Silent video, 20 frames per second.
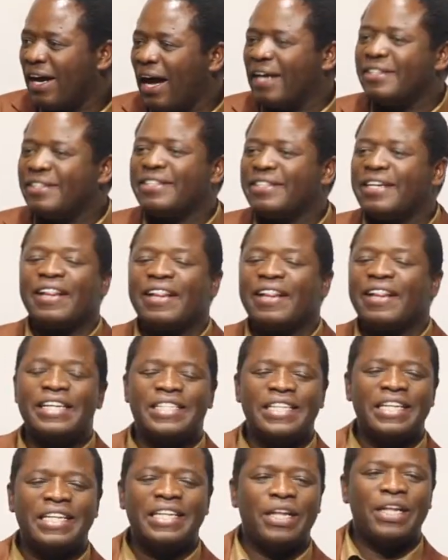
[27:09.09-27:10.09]
until they
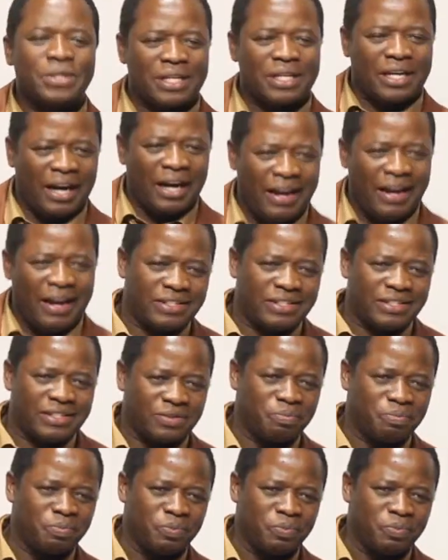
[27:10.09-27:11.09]
see the Lord's Christ.